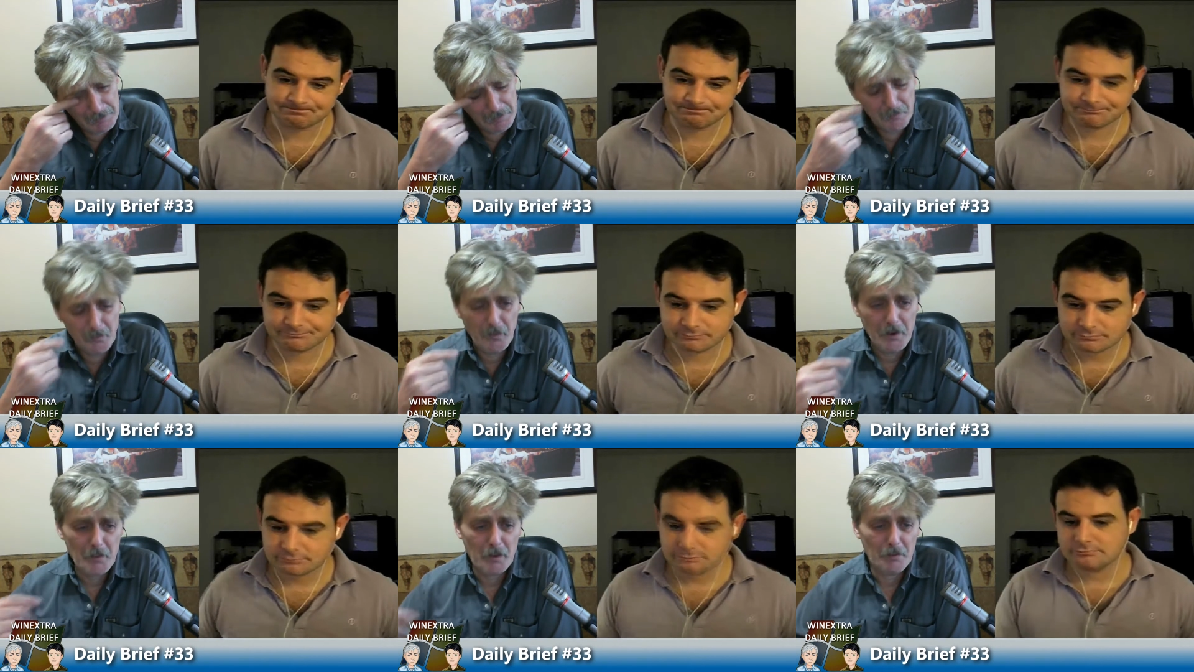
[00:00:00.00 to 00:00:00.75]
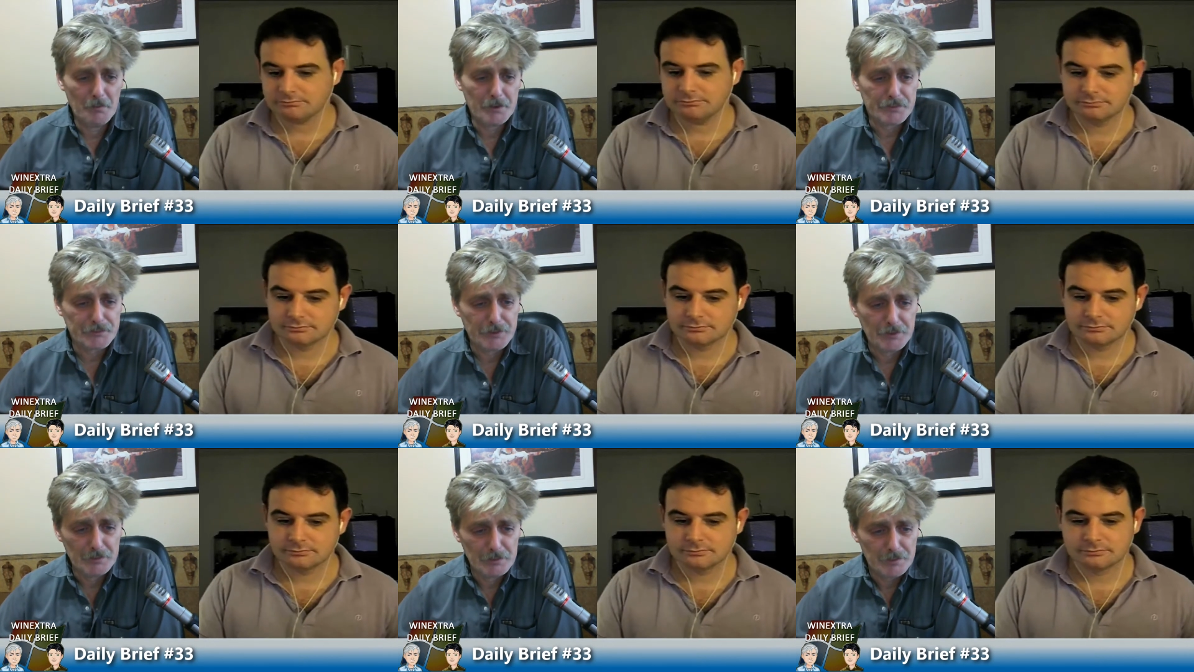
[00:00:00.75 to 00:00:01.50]
Speaker 1: We will miss
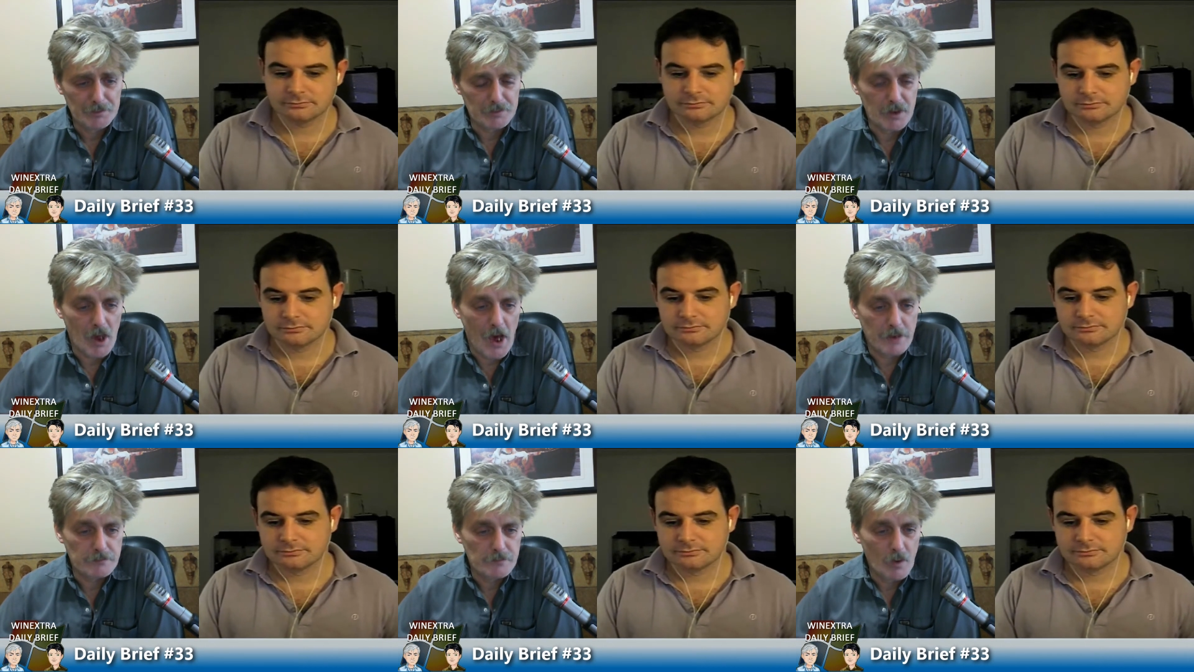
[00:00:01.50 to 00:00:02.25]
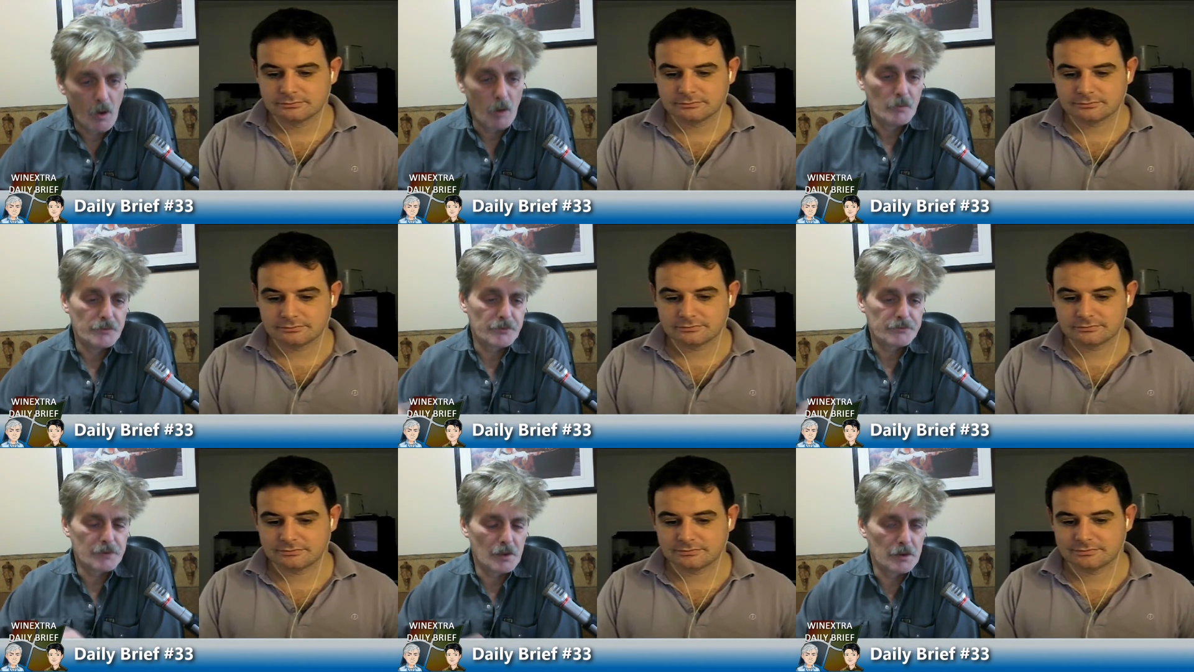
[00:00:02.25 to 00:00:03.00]
you. Not. Oh,
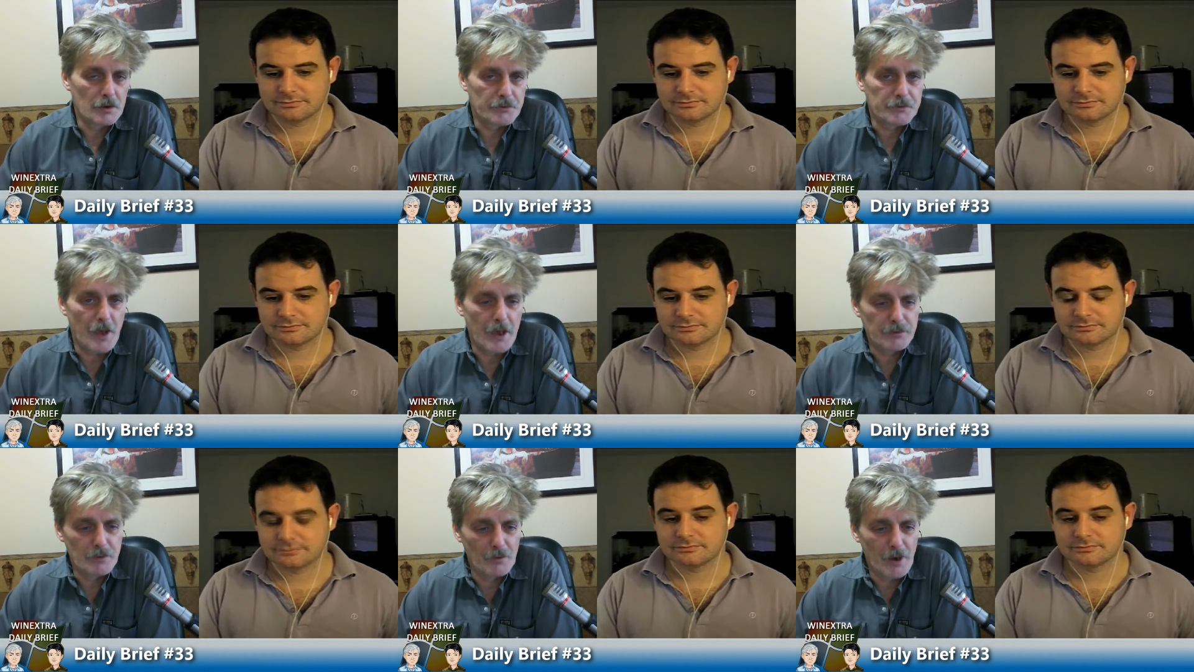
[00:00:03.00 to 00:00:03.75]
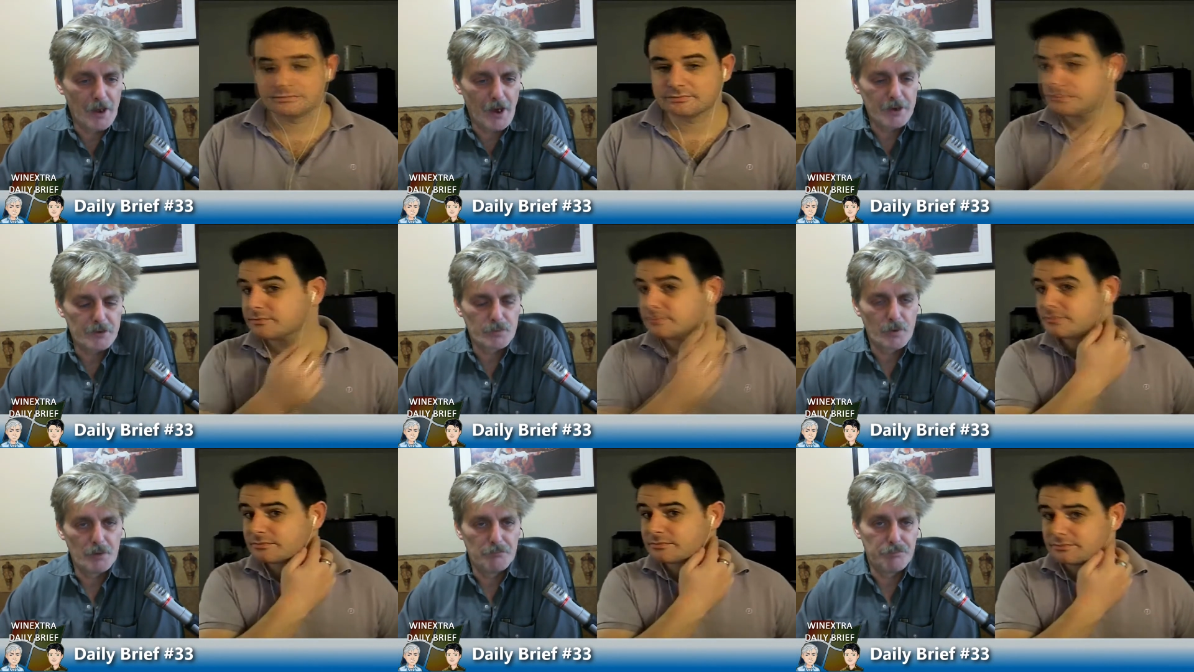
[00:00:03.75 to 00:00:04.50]
just a little side note. I, I just
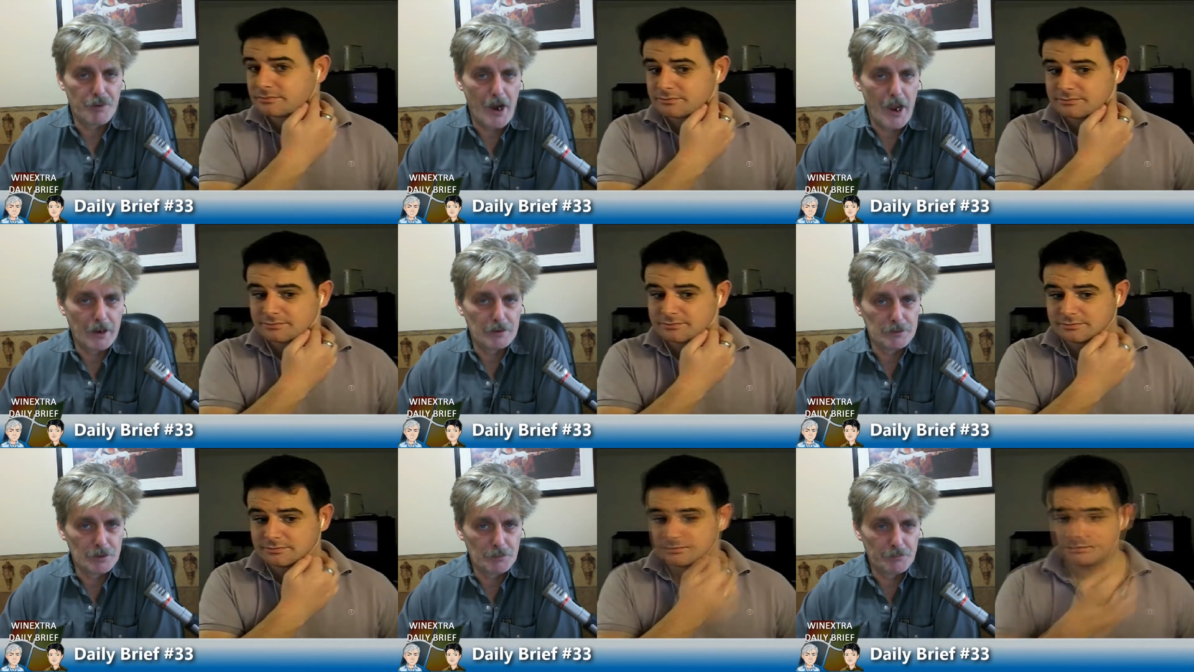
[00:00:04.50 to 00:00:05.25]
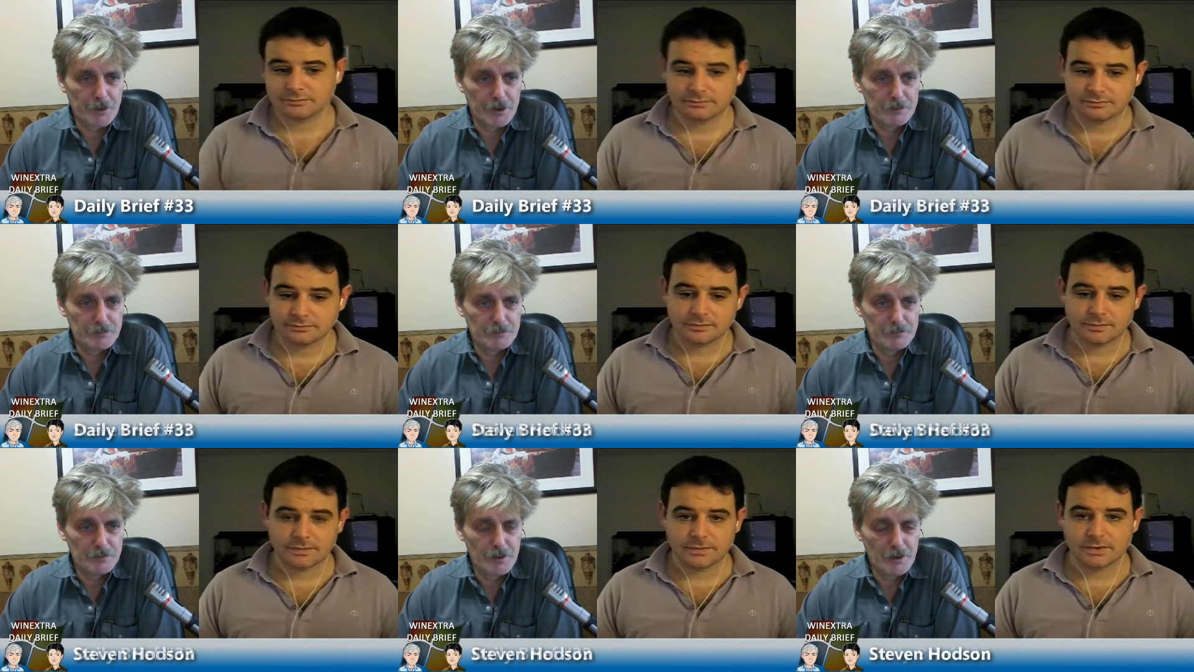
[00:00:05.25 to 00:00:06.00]
want to brag a little bit.
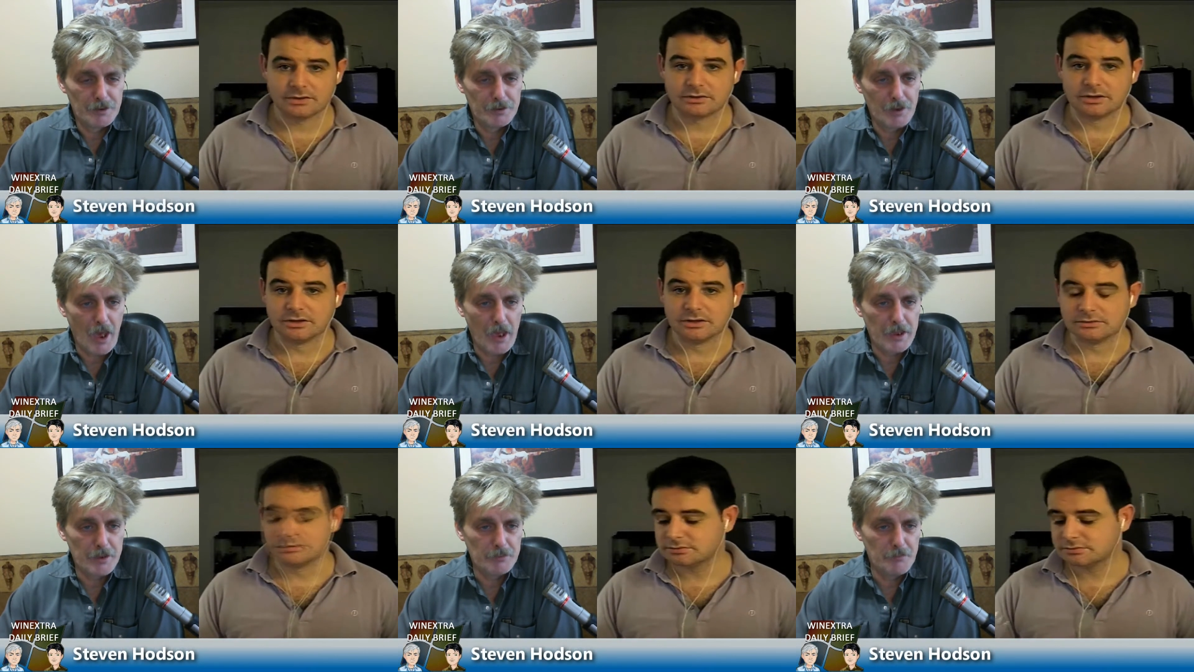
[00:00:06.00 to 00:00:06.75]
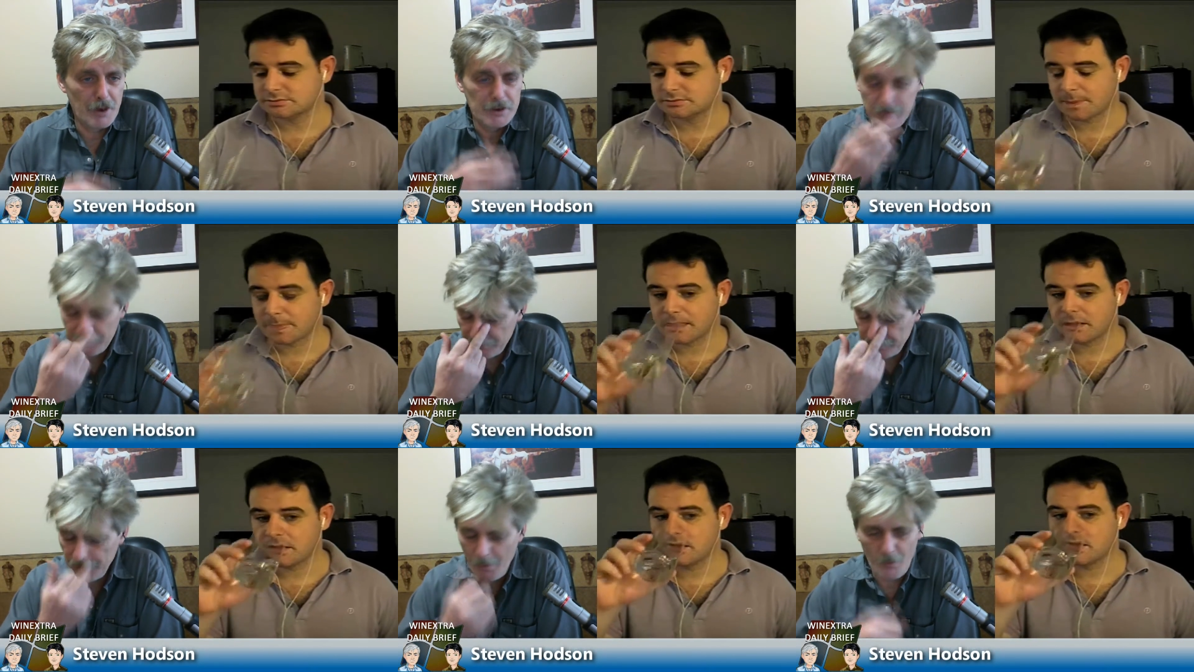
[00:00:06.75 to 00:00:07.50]
You, oh. you might...
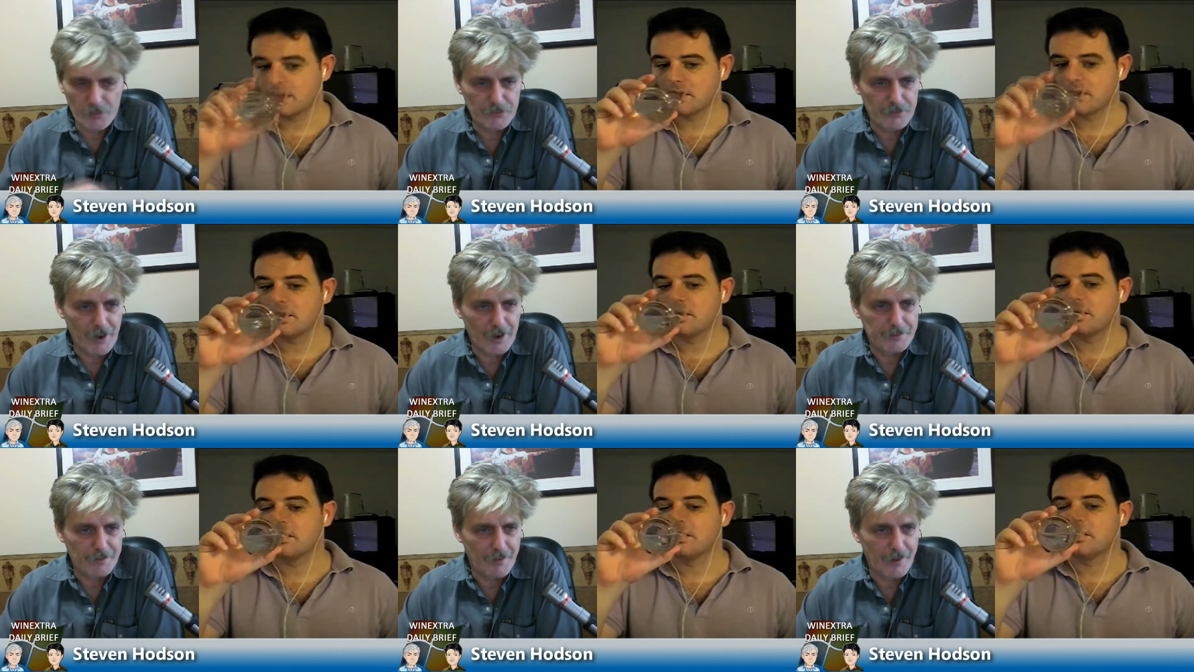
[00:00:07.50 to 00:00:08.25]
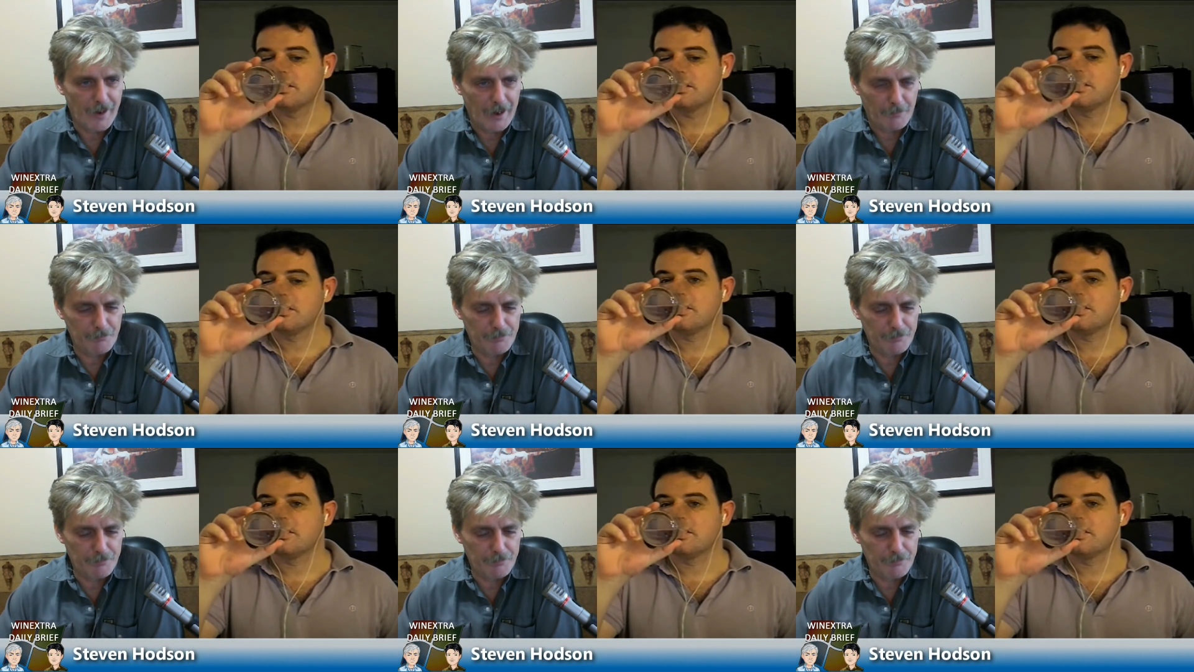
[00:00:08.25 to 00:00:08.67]
Oh, shut up.